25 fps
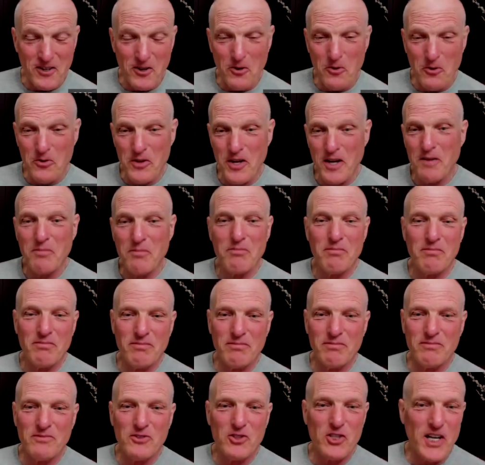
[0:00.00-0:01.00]
Oh, they
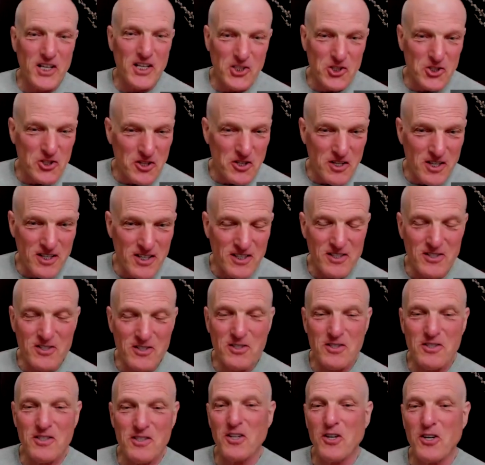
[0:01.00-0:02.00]
changed
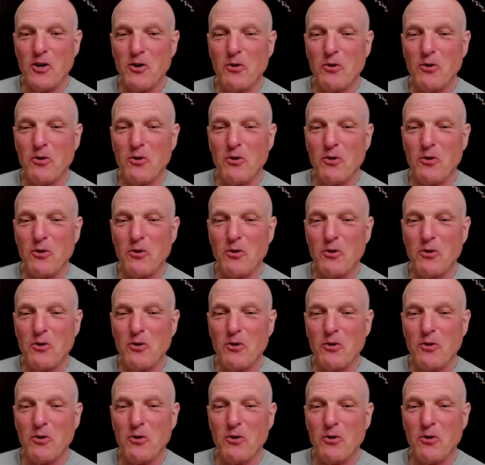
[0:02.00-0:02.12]
this.